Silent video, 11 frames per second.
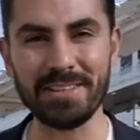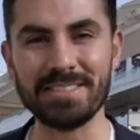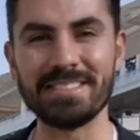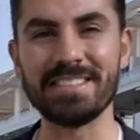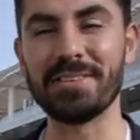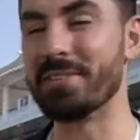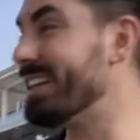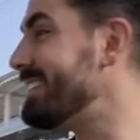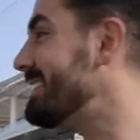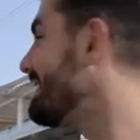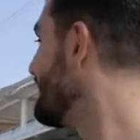wait to see the
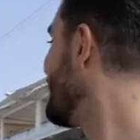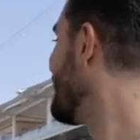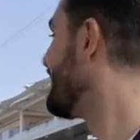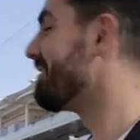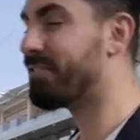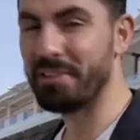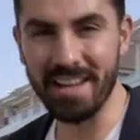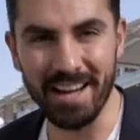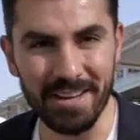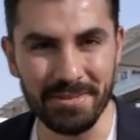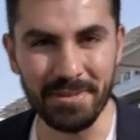race. For
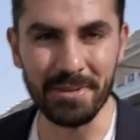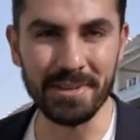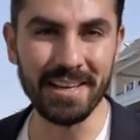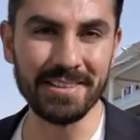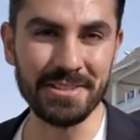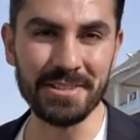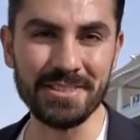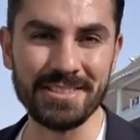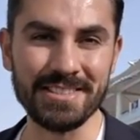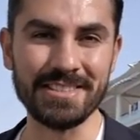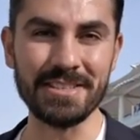now, all we get to do
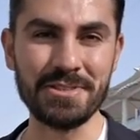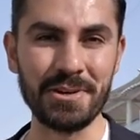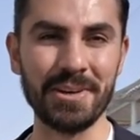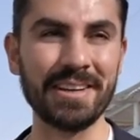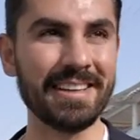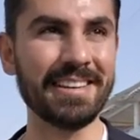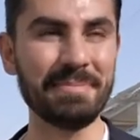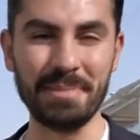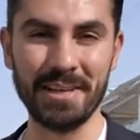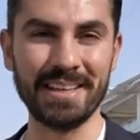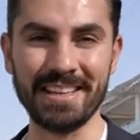is just enjoy
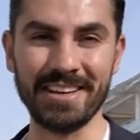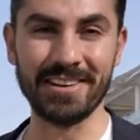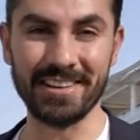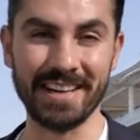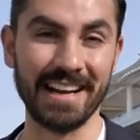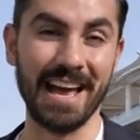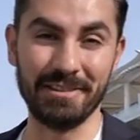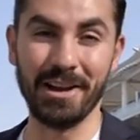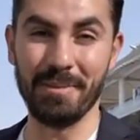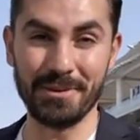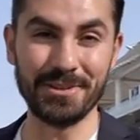being here and
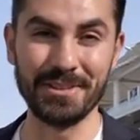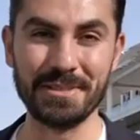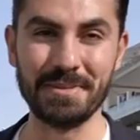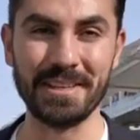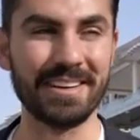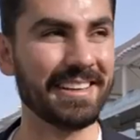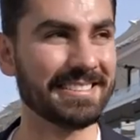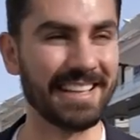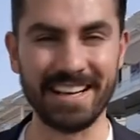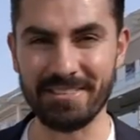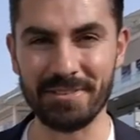having the opportunity to be here because
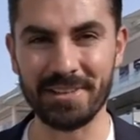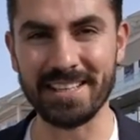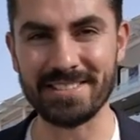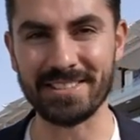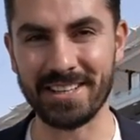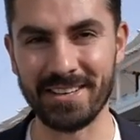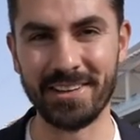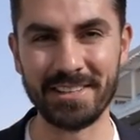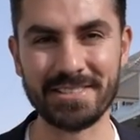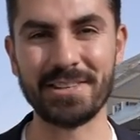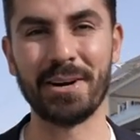not everyone gets to come
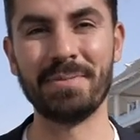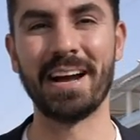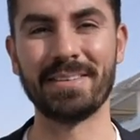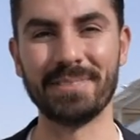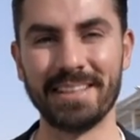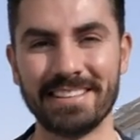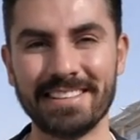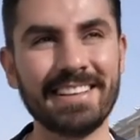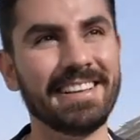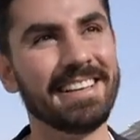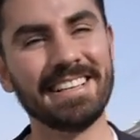on this tarmac, but
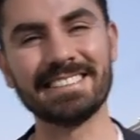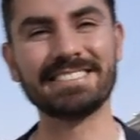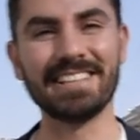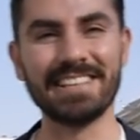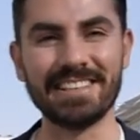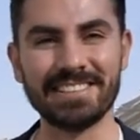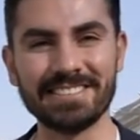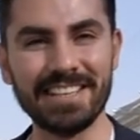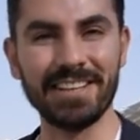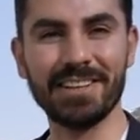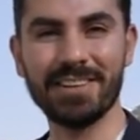it's exciting.
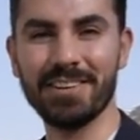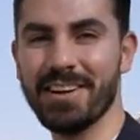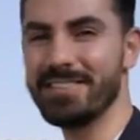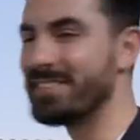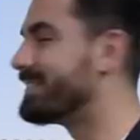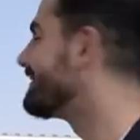Take a look around.